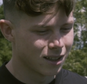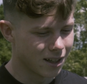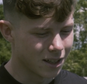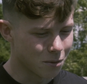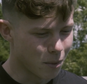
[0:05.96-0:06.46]

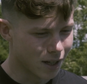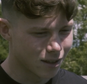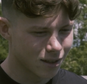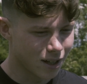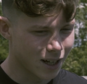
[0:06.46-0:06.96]
Yeah, it's mad.
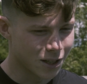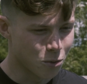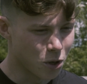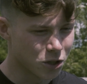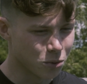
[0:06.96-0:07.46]
Like, you
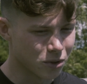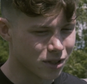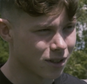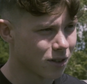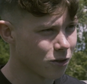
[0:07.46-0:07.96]
worked towards
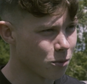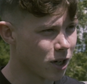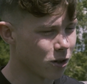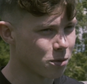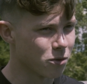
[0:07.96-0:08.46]
it from
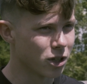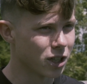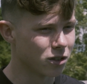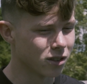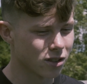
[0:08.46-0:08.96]
when I was being
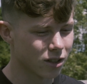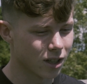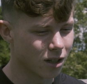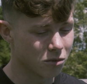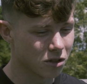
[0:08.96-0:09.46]
really young. So,
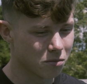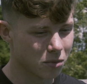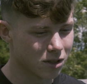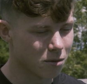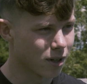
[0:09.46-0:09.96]
yeah, I'm just
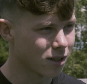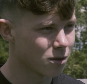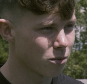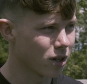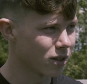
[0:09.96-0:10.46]
buzzing, man.
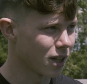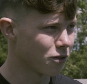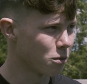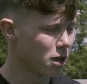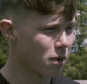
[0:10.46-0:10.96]
It's a proud day
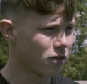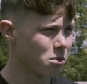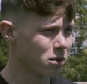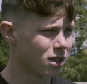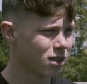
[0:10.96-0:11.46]
for me and my
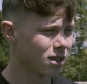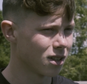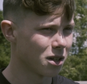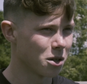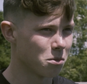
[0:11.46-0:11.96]
family.
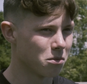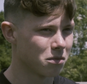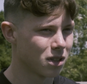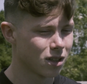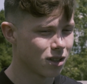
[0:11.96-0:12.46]

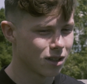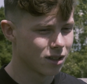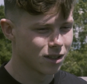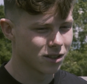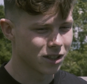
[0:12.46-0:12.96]

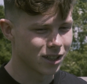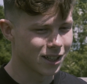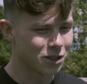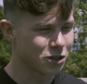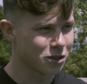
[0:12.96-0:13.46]
So, yeah,
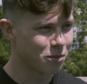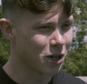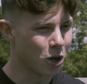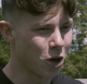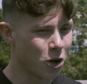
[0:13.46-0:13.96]
it's just been
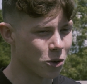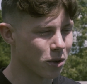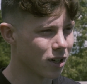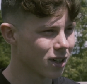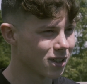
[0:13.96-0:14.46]
a lot of hard
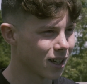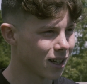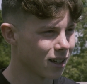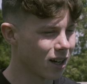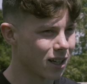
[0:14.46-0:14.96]
work to get
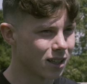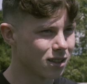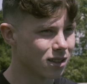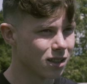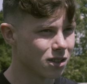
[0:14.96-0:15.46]
here, like,
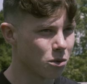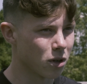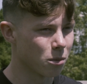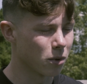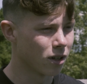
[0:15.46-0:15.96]
years and years of
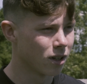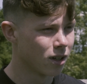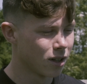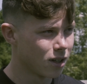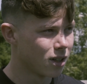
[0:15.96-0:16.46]
work. But,
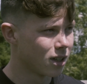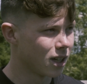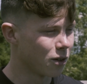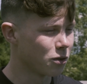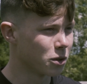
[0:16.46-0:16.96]

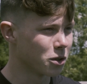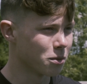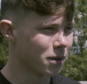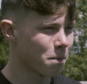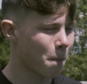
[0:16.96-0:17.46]
yeah, I feel good,
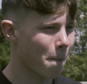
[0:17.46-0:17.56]
man.